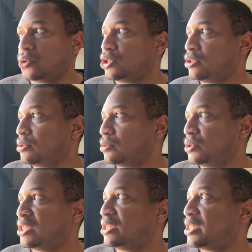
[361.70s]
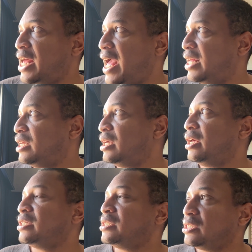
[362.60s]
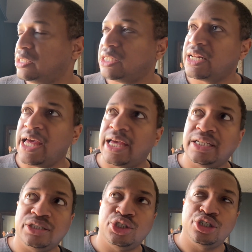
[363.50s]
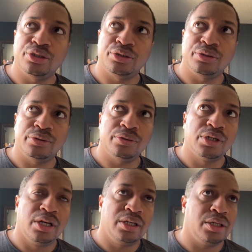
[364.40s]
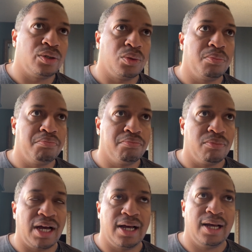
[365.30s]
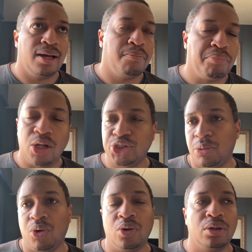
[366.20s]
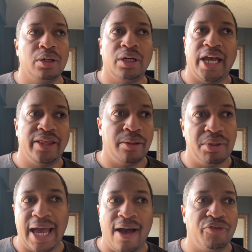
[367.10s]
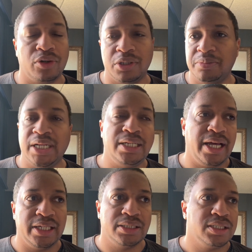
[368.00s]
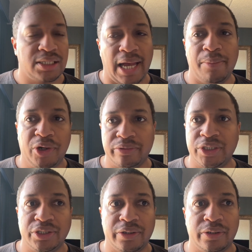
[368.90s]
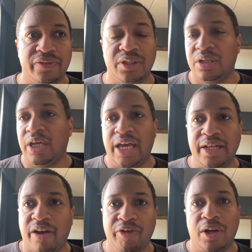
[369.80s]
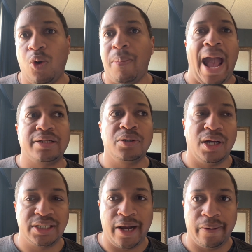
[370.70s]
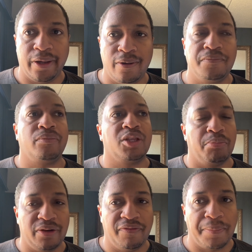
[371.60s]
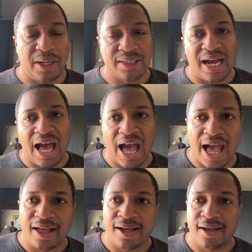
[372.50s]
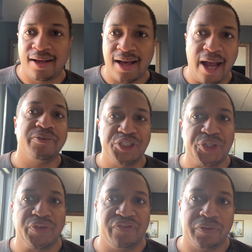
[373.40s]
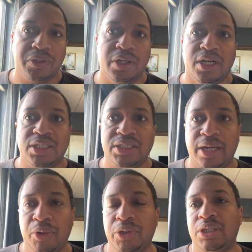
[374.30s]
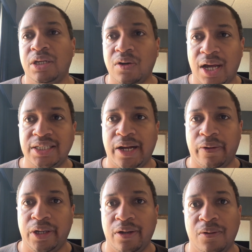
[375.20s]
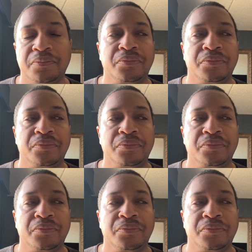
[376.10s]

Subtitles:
to Cincinnati, Cincinnati to, you know, Baltimore, and then be out for as many days as I'm on reserve and never go back to Ontario. But if I'm on hot reserve for San Bernardino, Ontario,